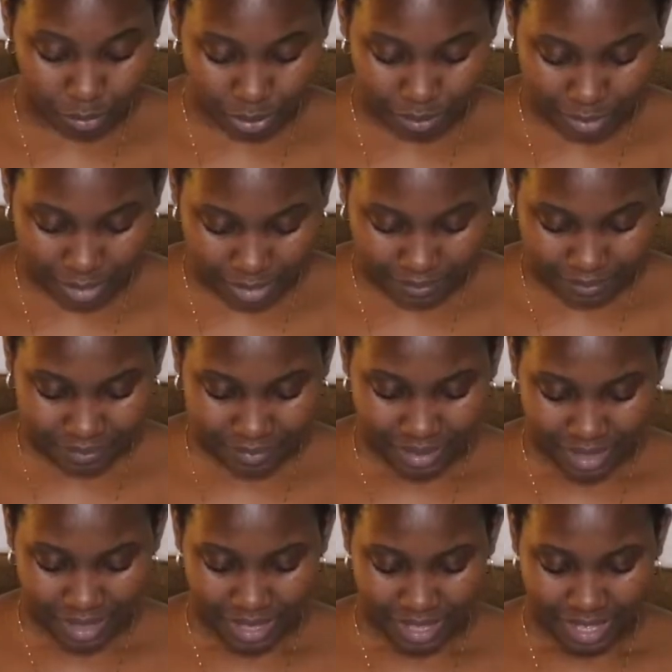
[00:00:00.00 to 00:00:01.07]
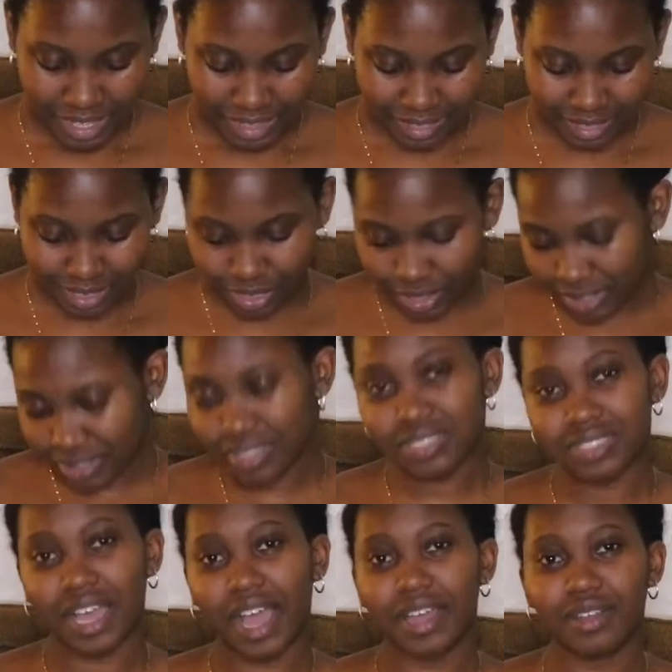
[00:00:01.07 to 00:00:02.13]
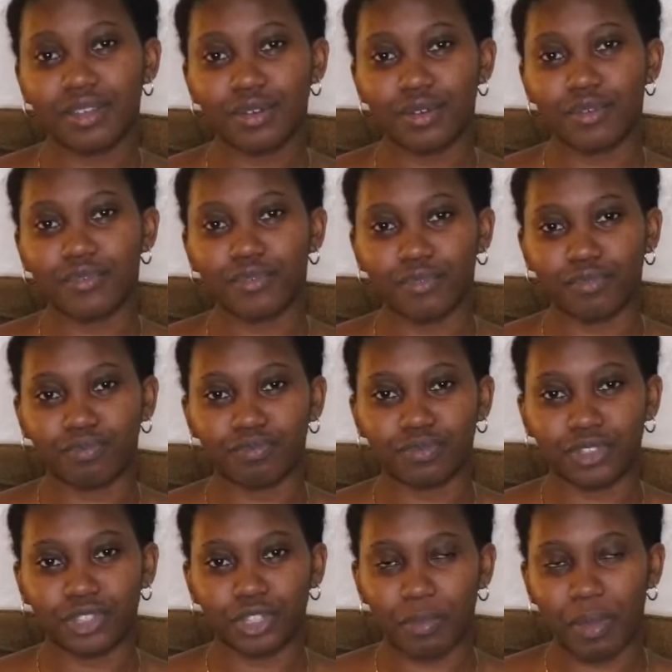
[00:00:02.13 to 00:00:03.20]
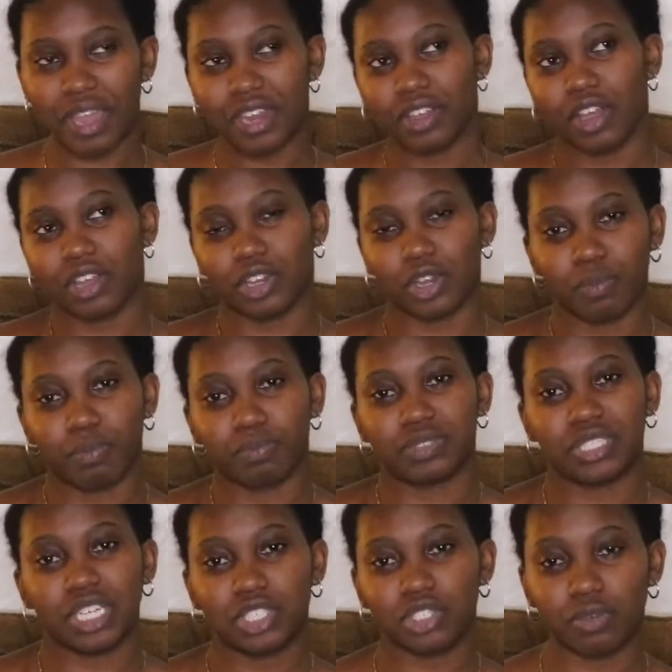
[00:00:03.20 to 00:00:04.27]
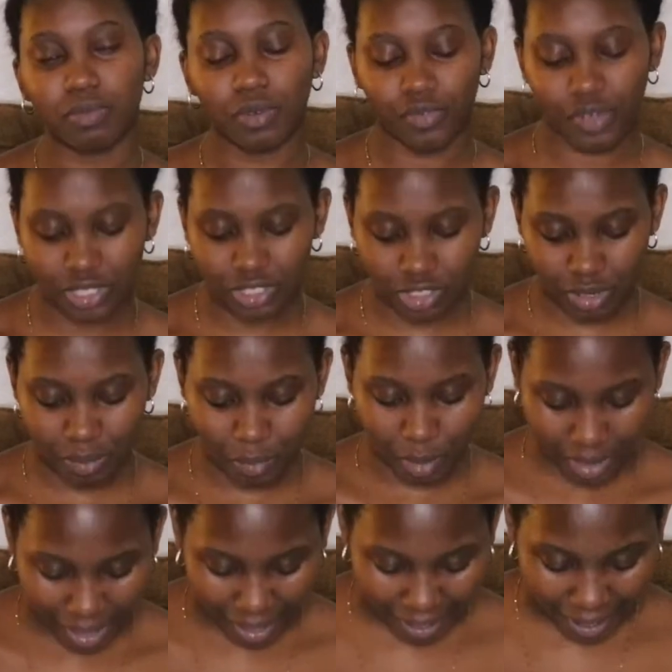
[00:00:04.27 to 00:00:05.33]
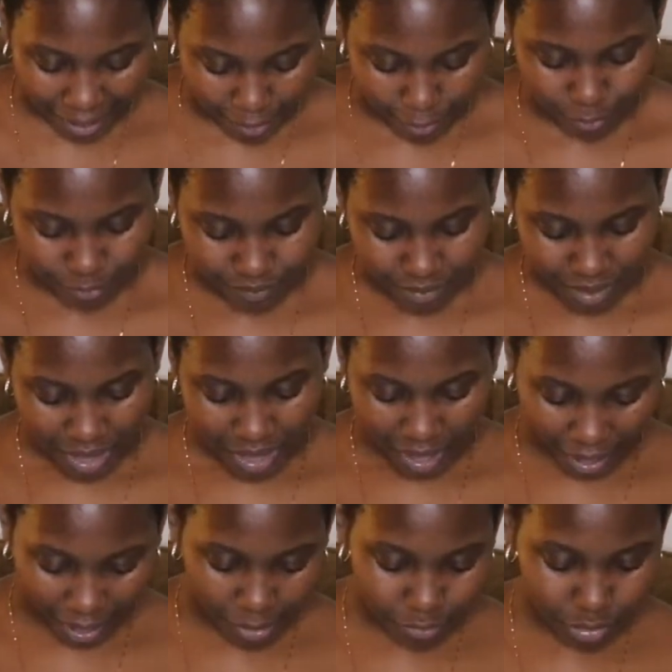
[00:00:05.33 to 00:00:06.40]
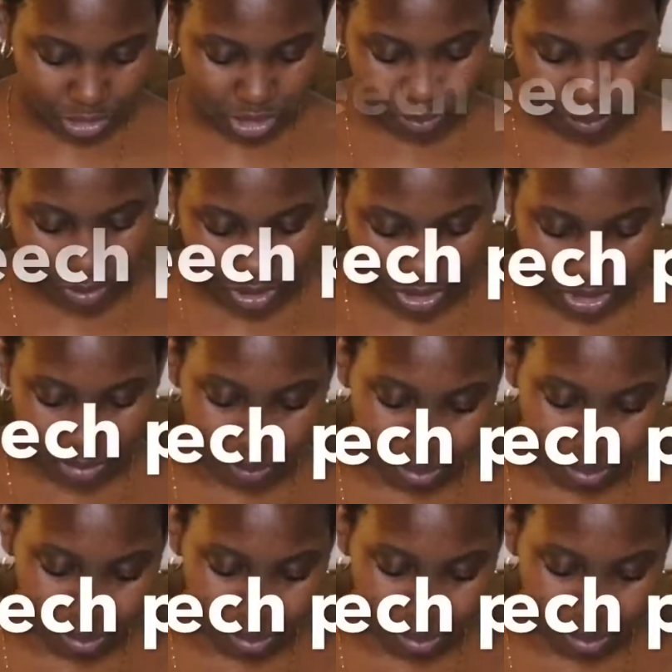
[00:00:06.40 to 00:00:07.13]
would be, this is kind of depending on your teacher or professor, but I have your speech